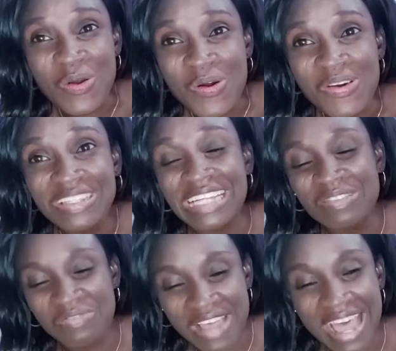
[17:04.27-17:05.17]
call
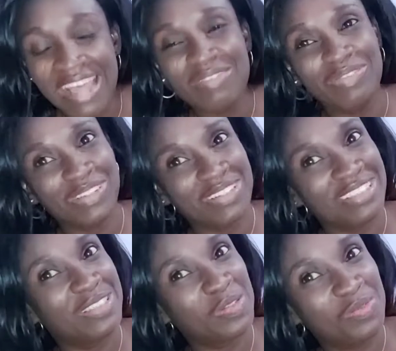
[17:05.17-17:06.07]
that far because
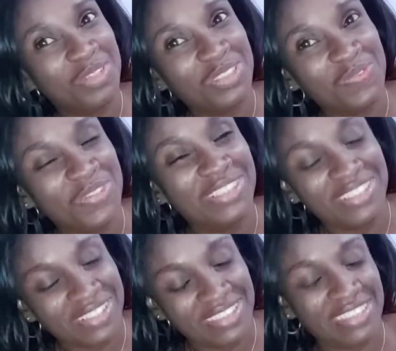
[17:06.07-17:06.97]
it's too much money,
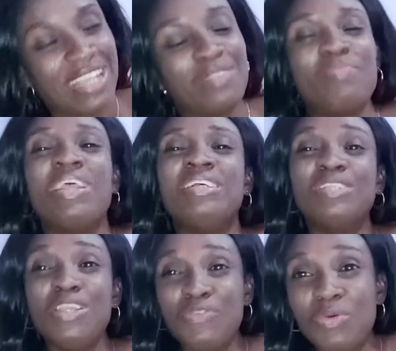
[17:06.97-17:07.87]
you understand?
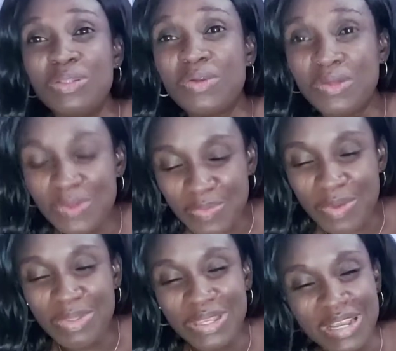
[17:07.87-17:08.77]
So if you want to call, no
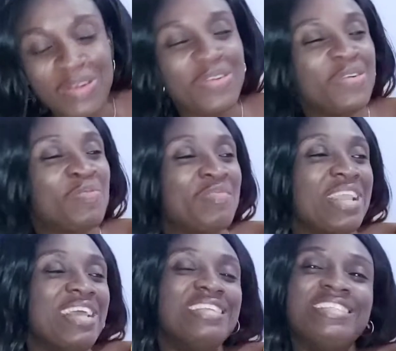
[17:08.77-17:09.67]
problem, you can call.
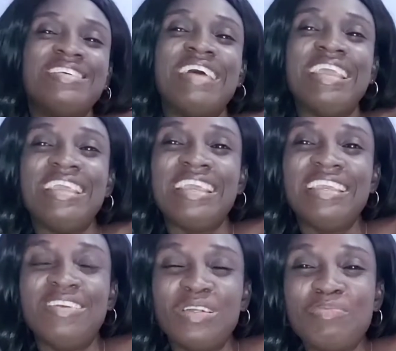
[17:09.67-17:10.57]
So
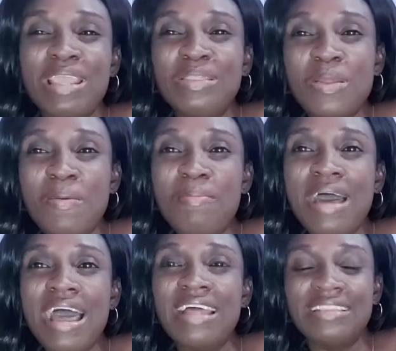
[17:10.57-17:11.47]
he got my
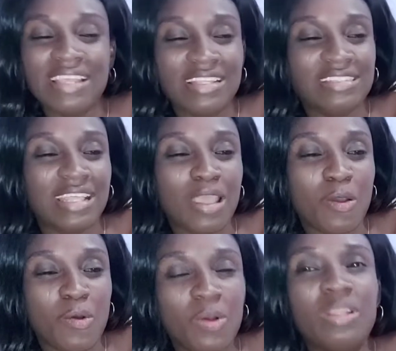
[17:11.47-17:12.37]
number, and then he started
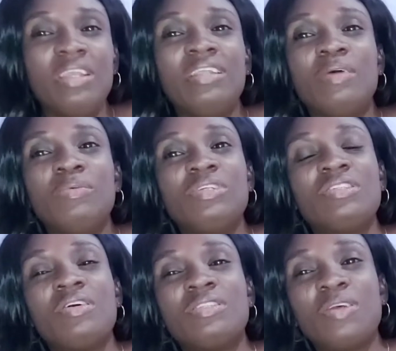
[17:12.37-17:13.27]
calling, and we
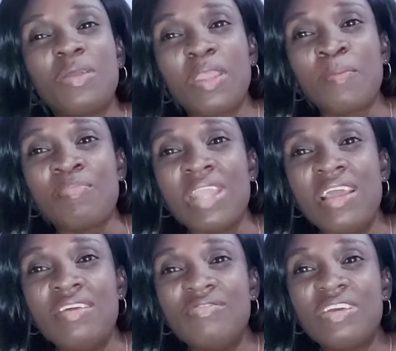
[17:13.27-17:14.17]
just got talking.
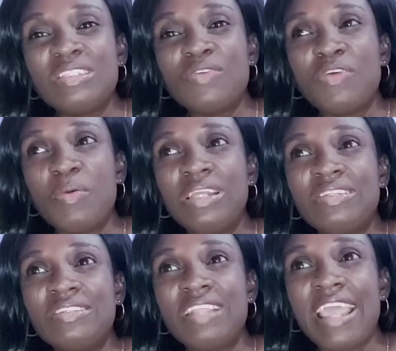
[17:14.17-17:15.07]
First of all, he wanted
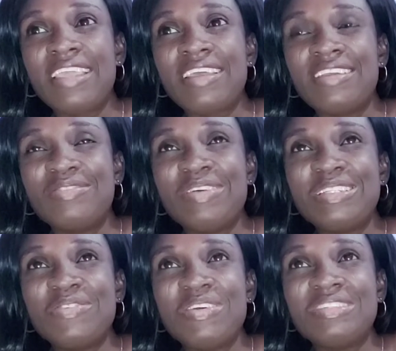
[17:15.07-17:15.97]
to
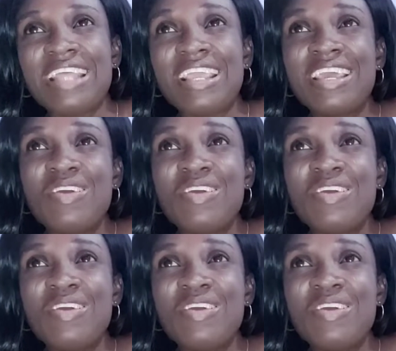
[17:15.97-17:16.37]
first of all, he was like,